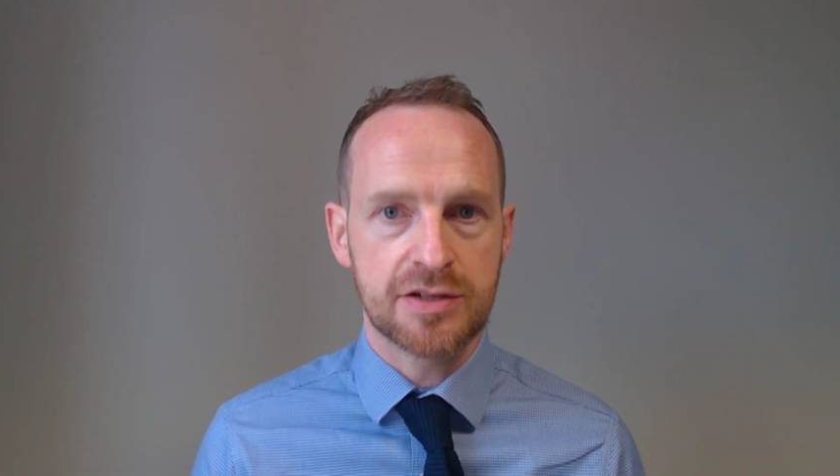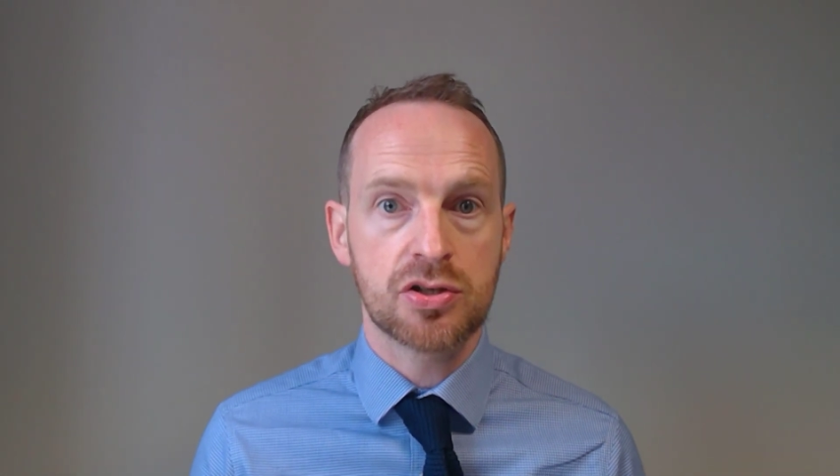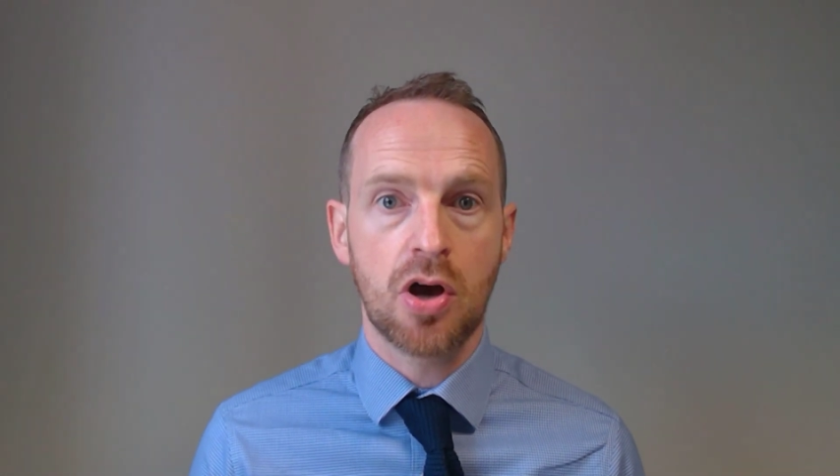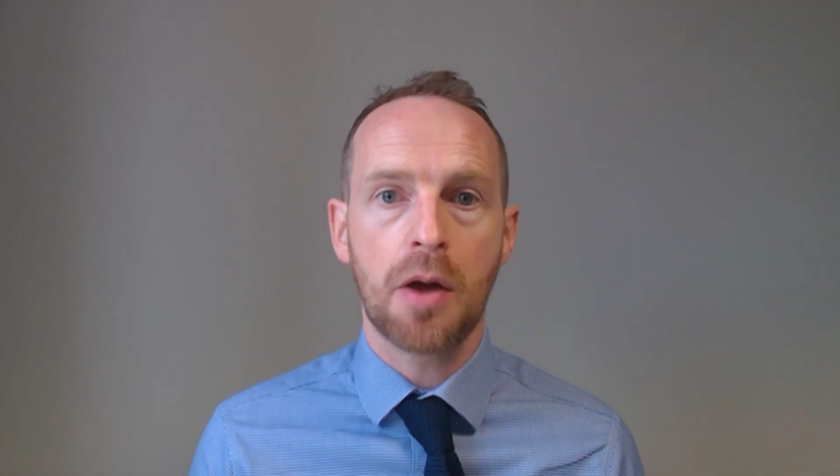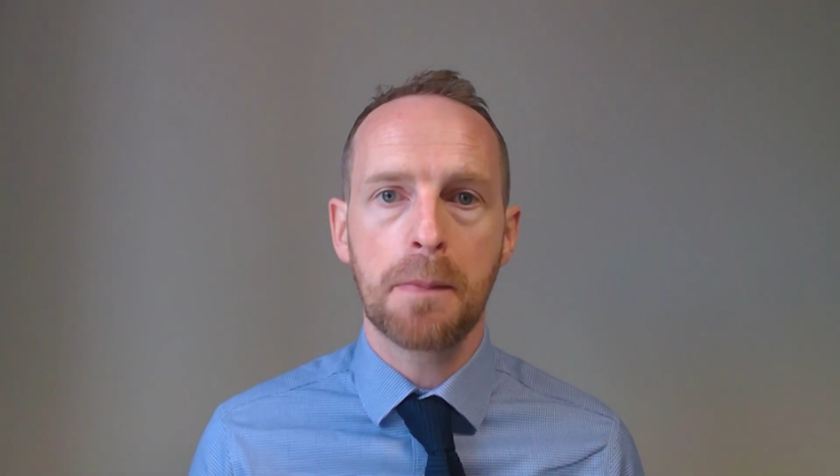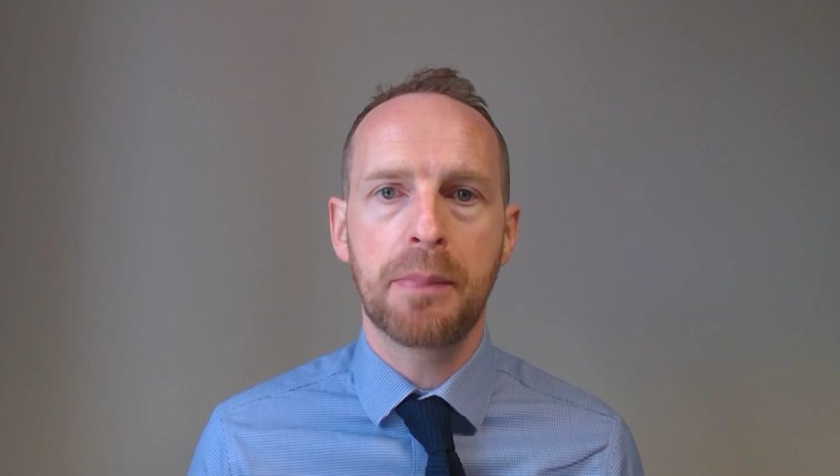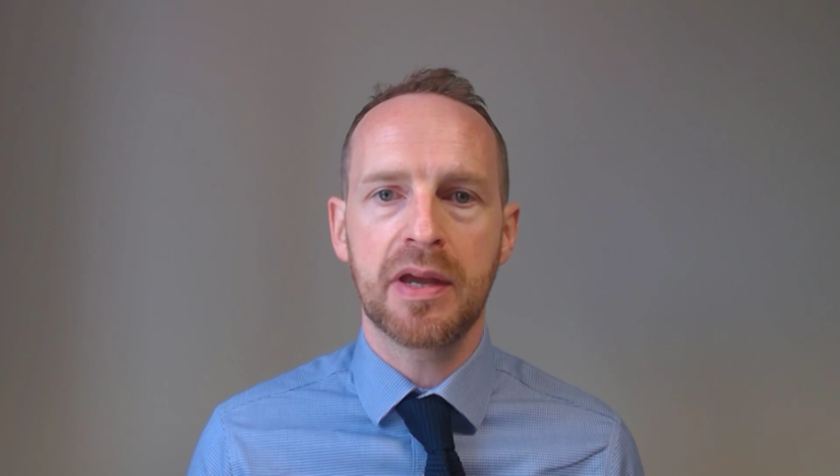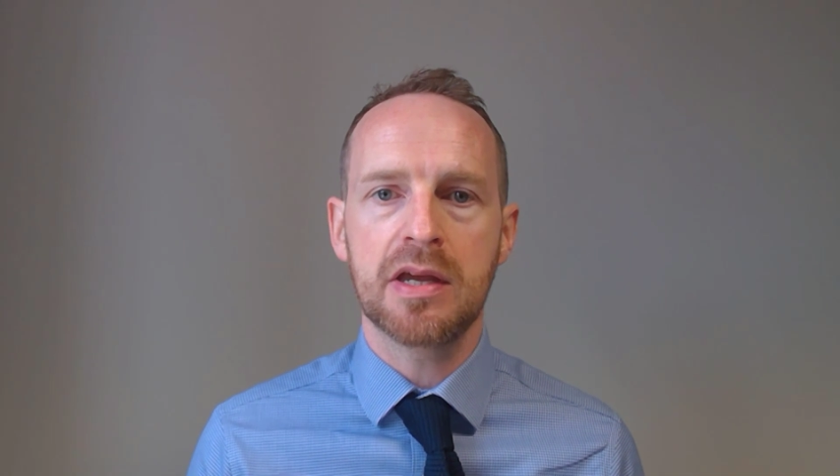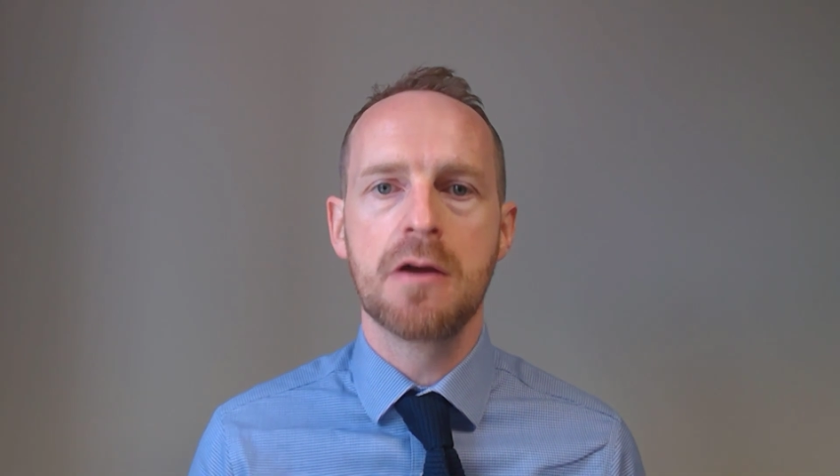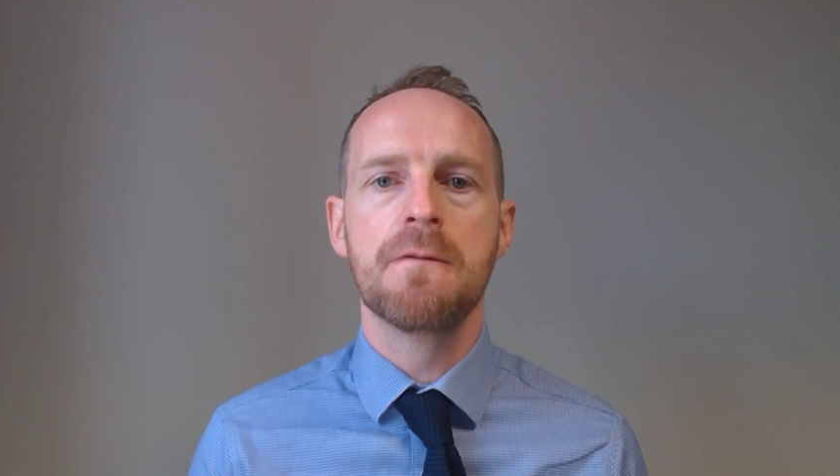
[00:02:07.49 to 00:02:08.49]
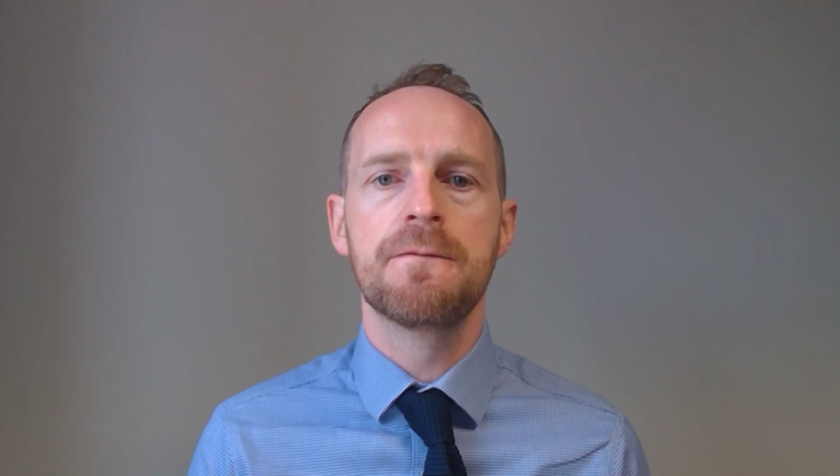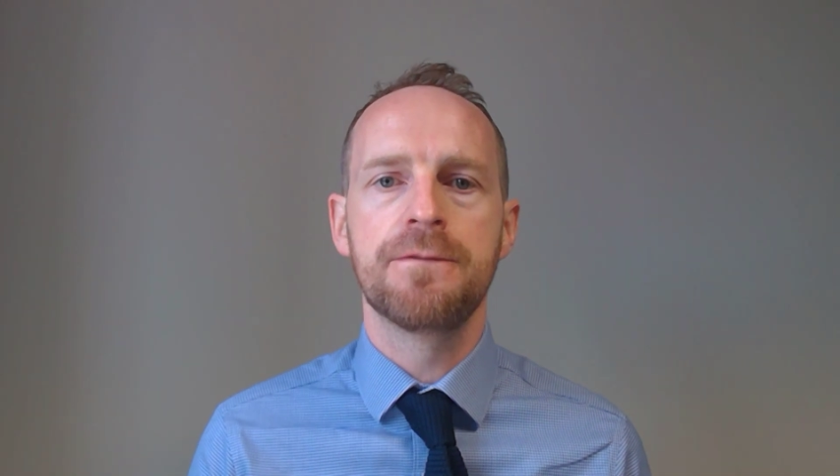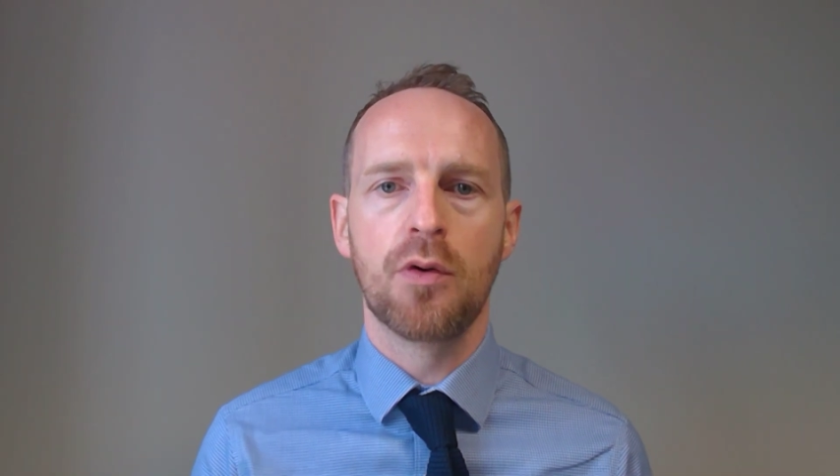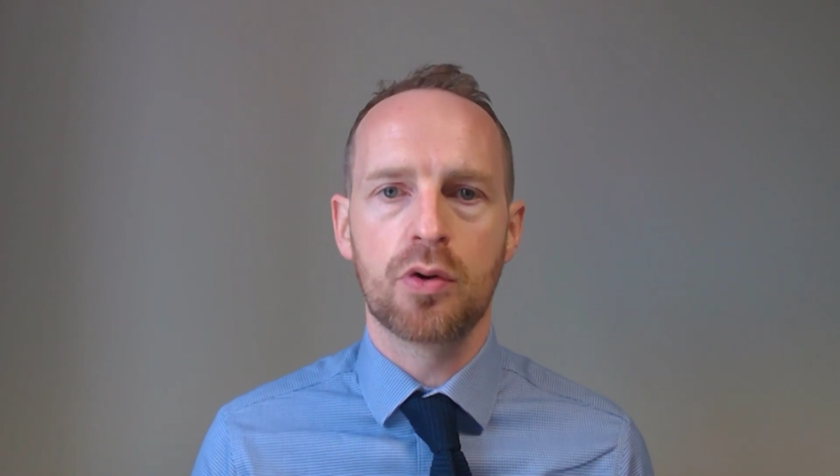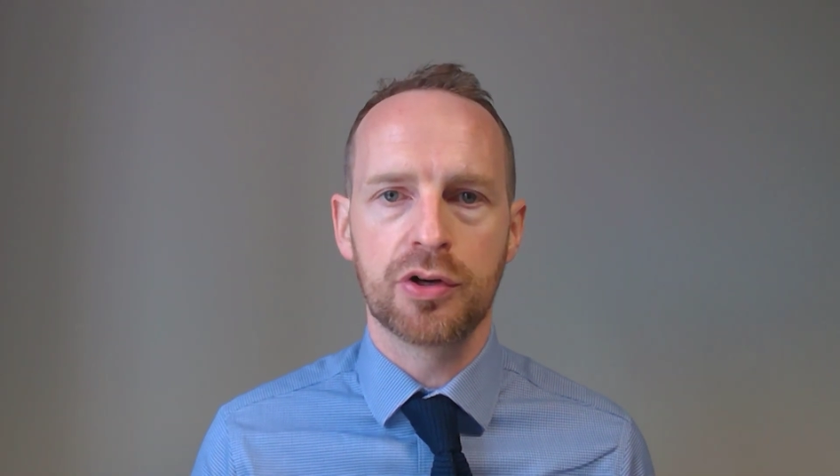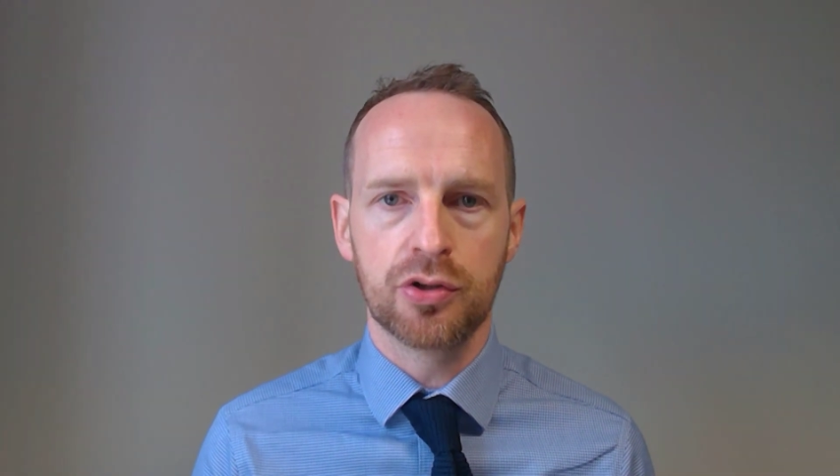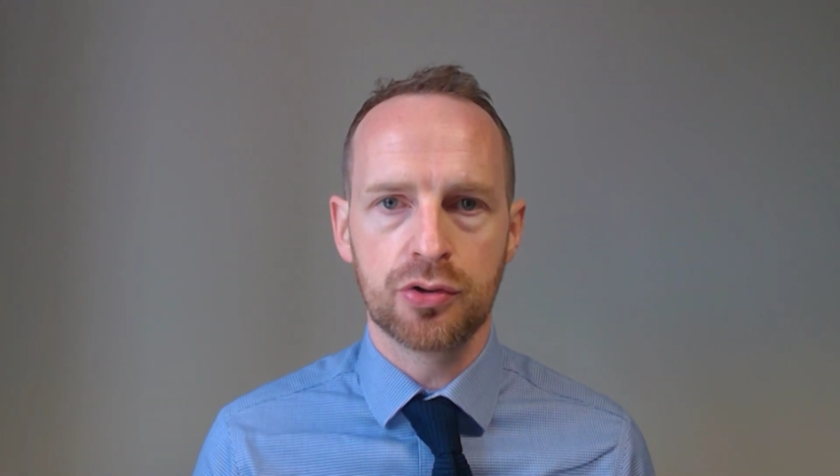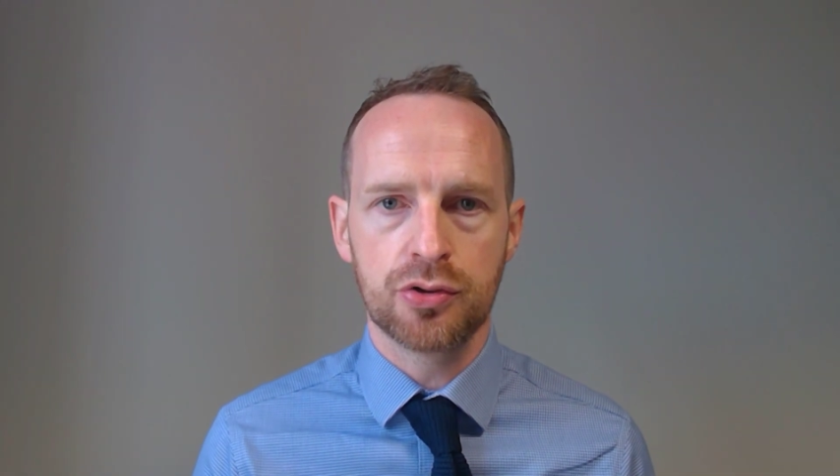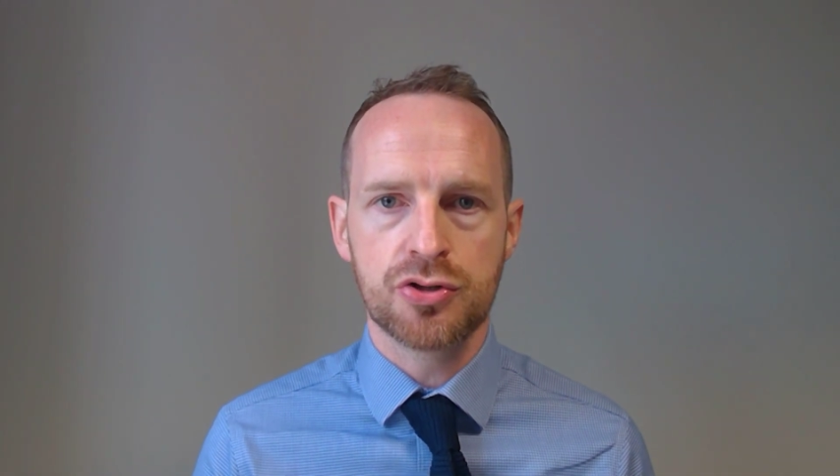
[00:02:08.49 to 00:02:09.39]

It's got to be for you.